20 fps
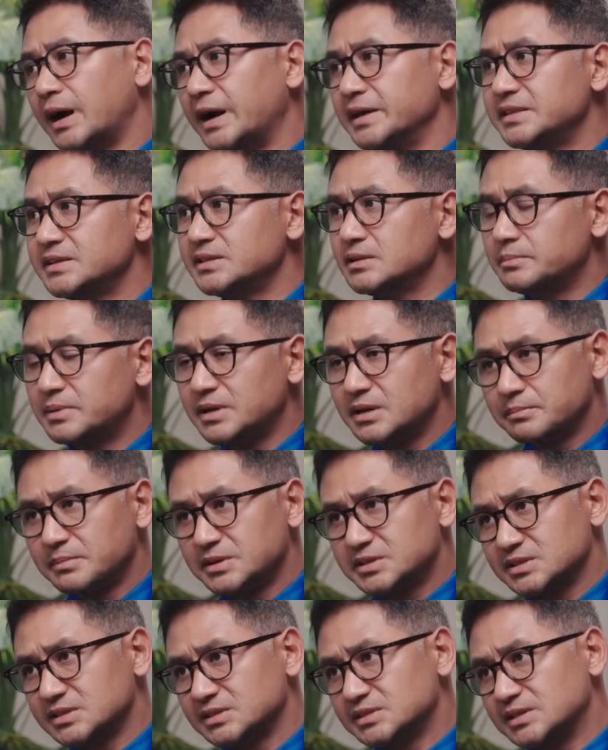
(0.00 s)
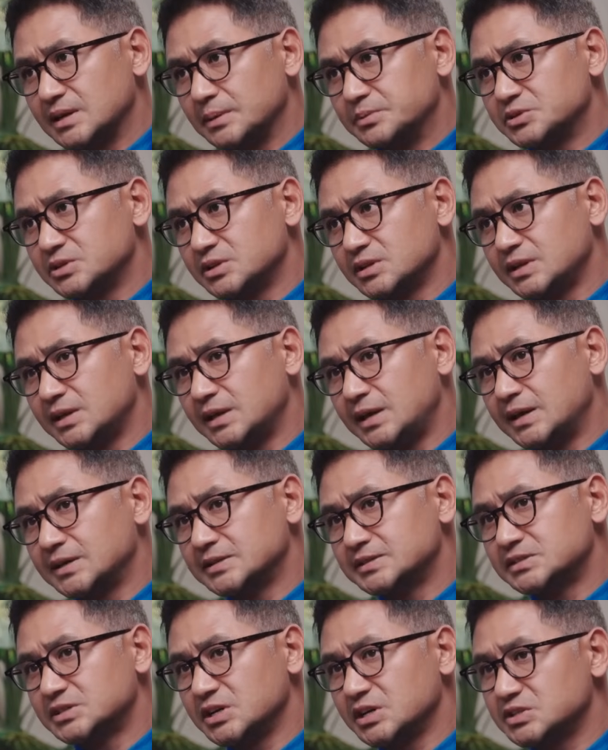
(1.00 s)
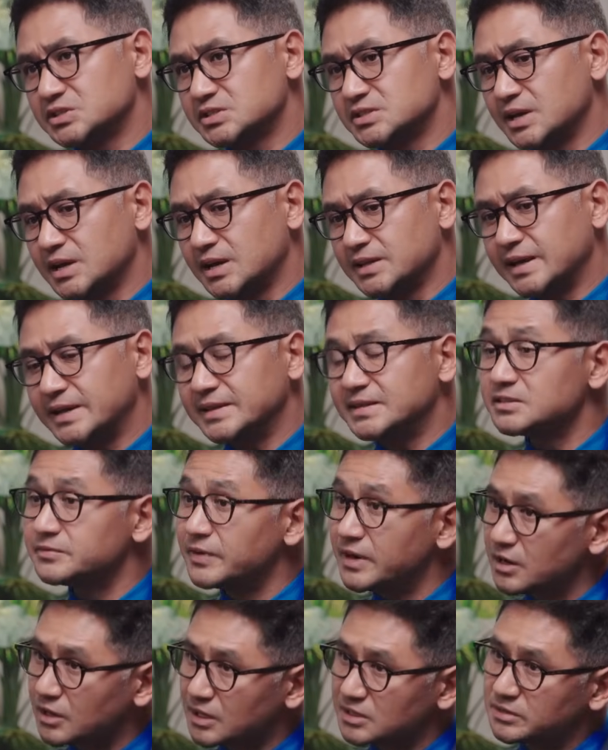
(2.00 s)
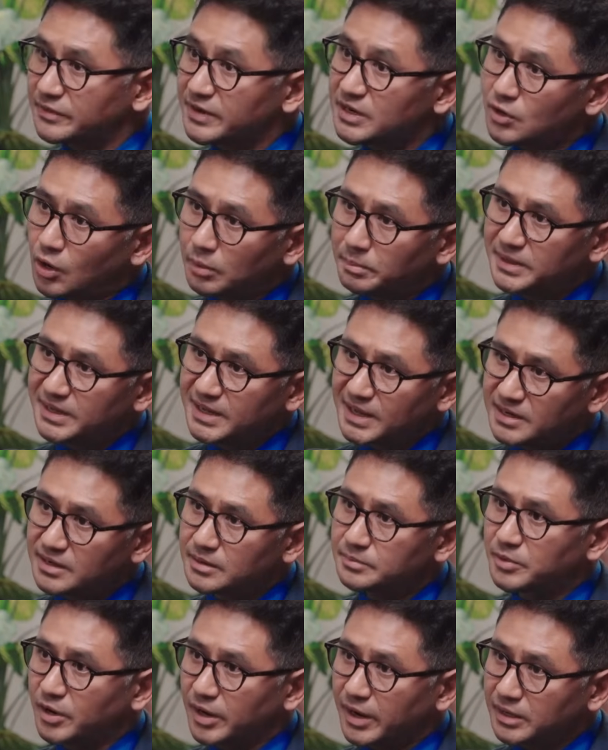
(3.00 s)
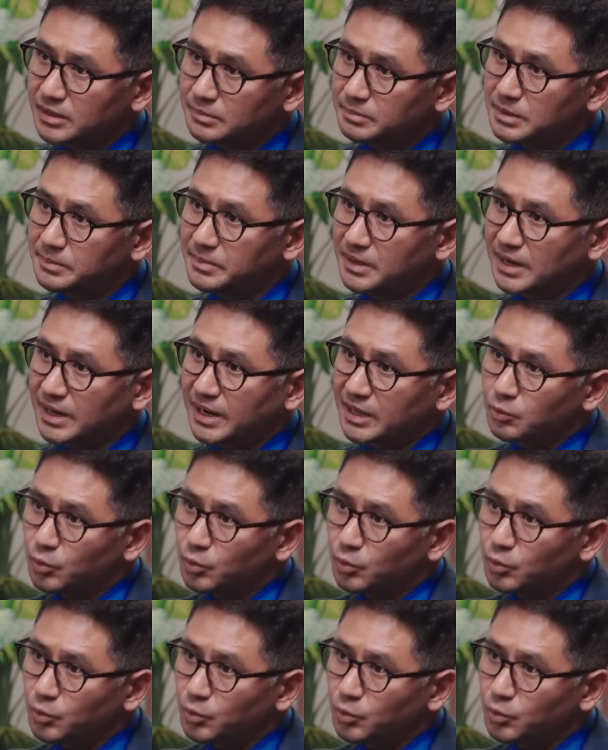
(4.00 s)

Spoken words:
I think the big misconception is just that it's a very complicated product. People are